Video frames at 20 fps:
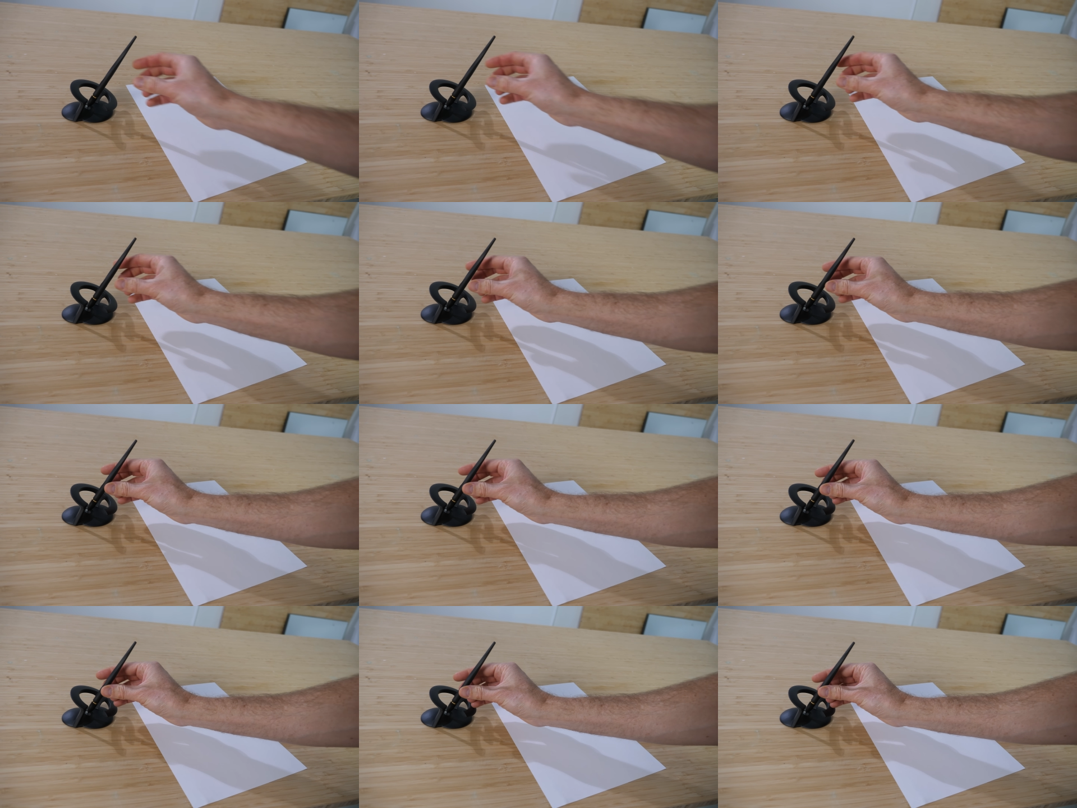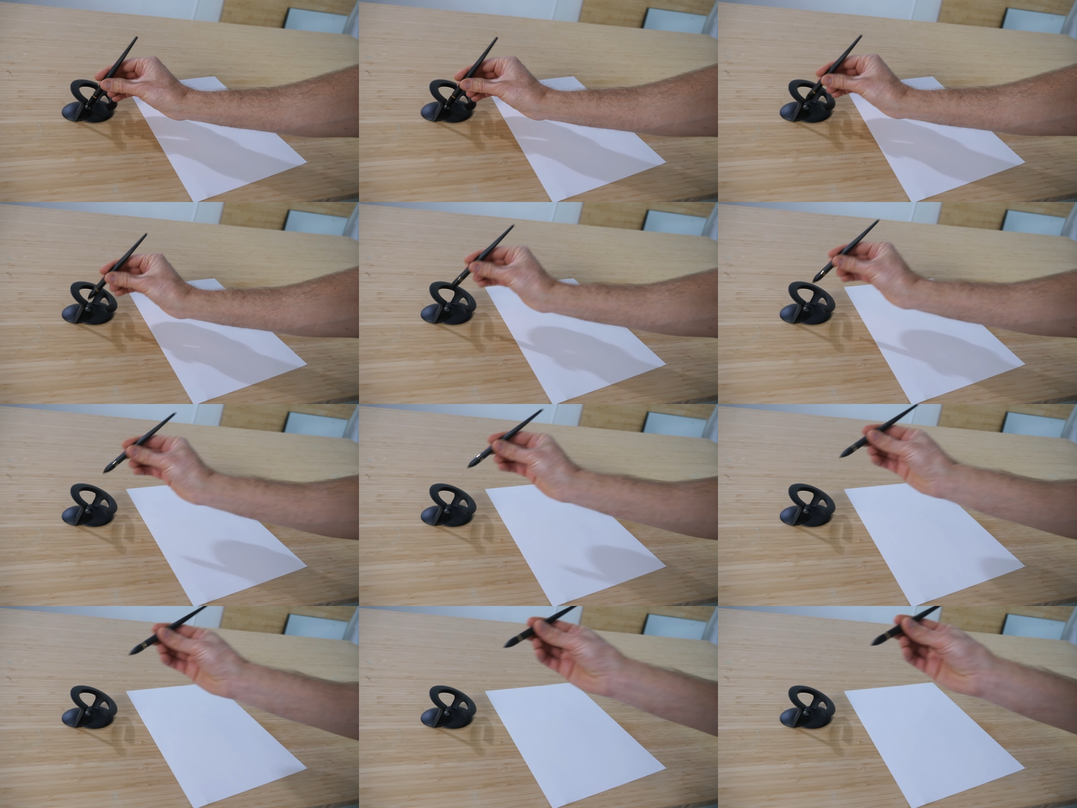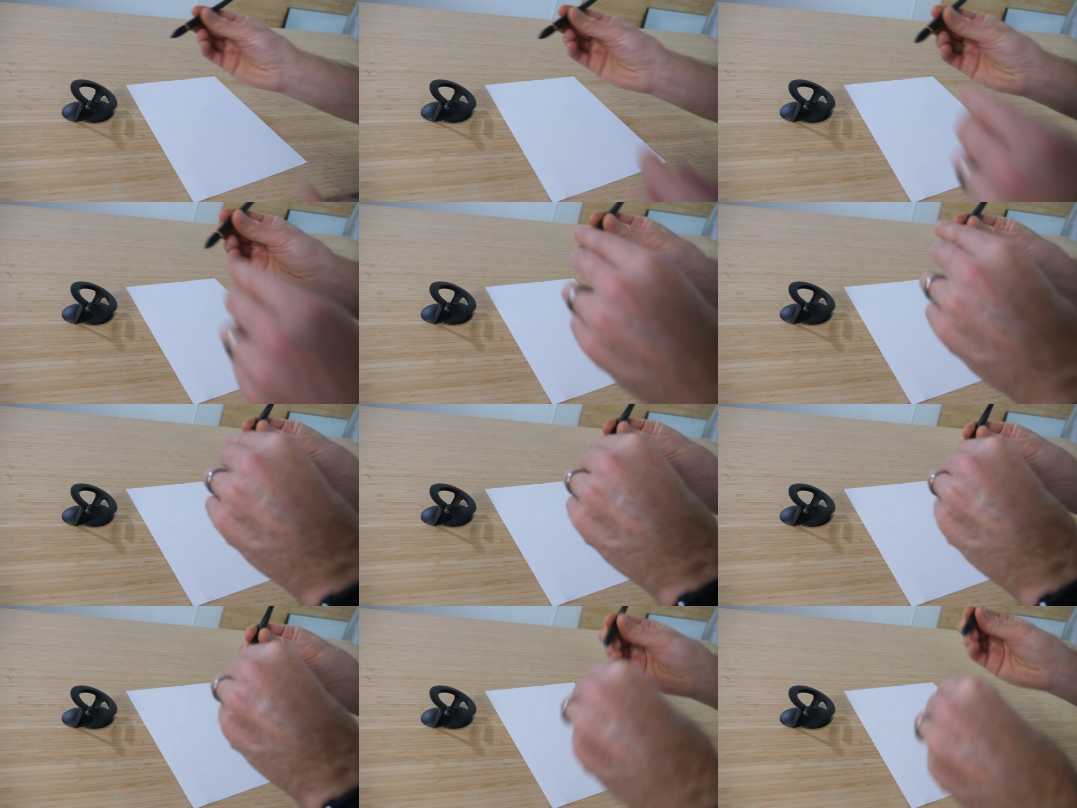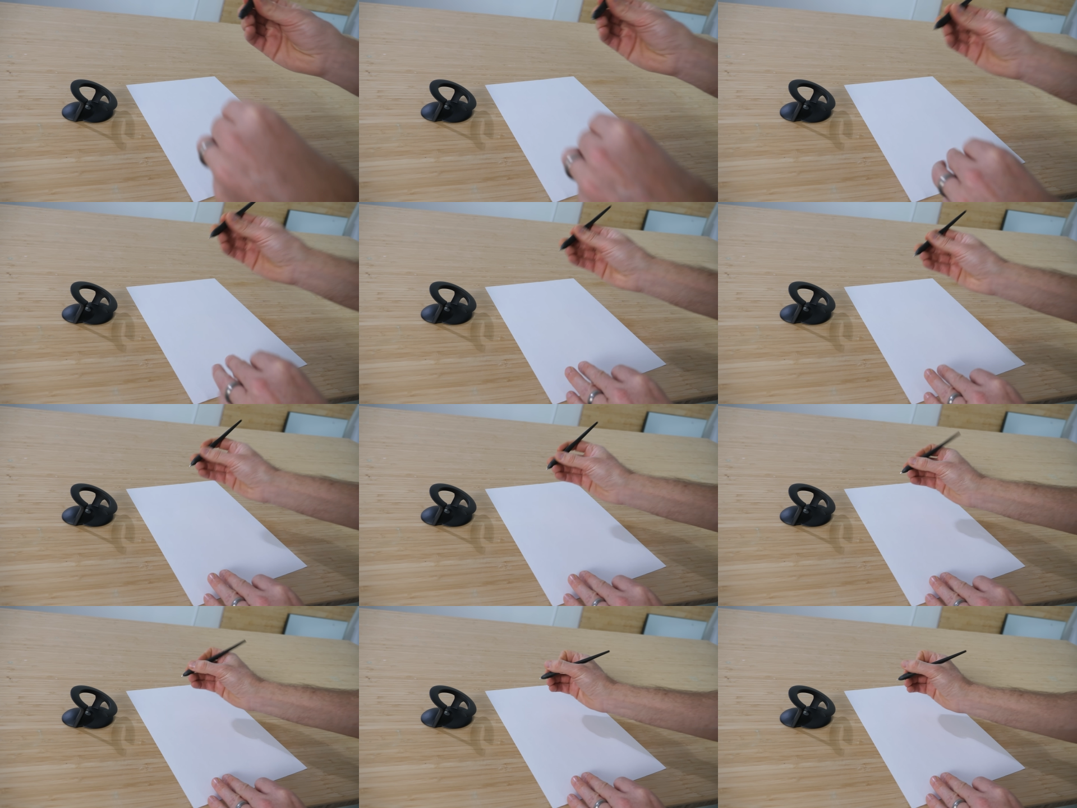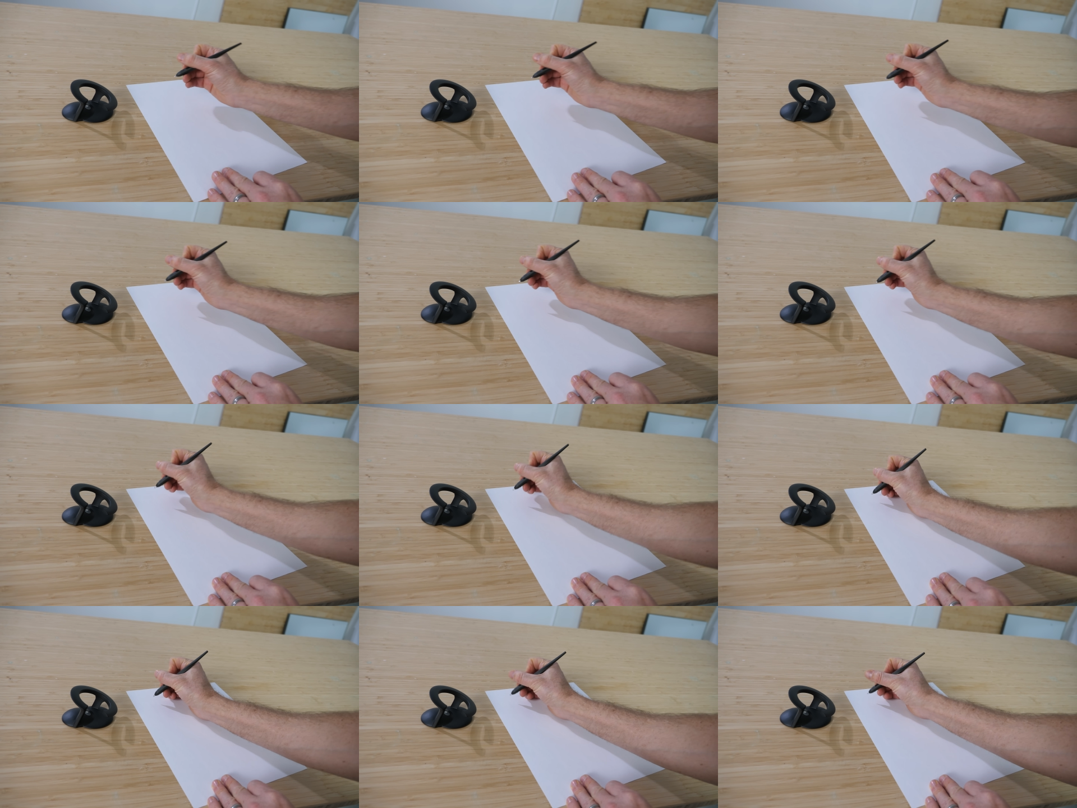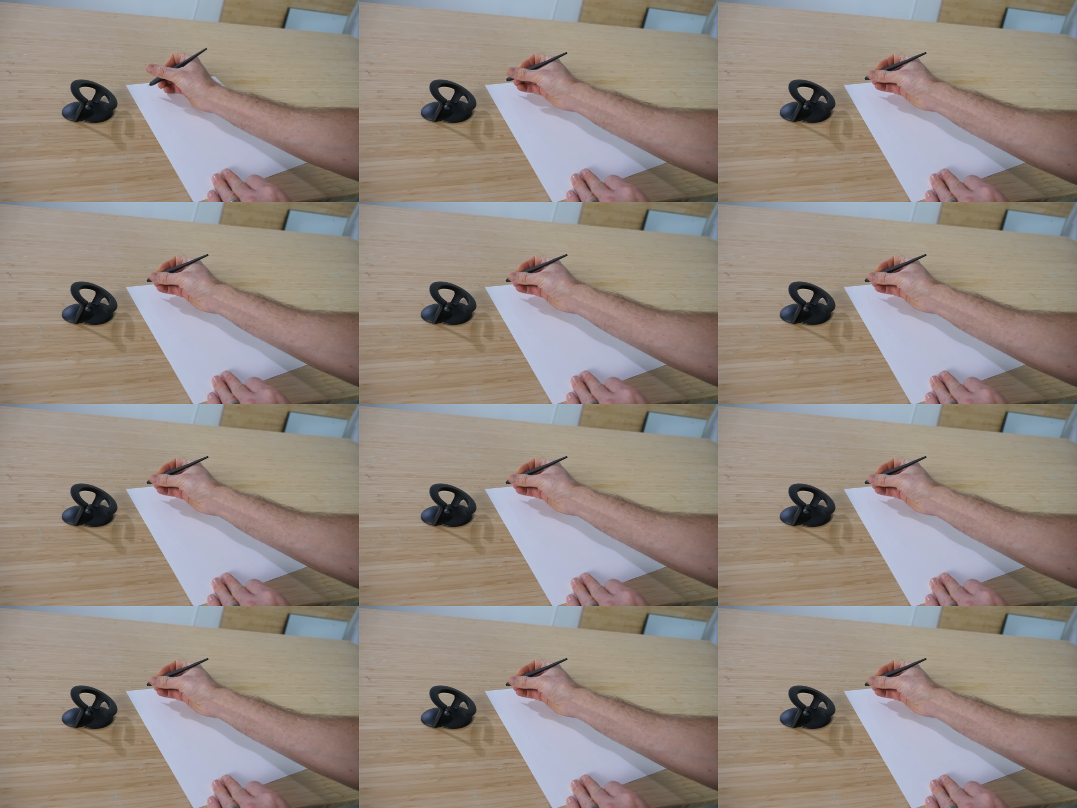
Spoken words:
[unreadable: no face in view]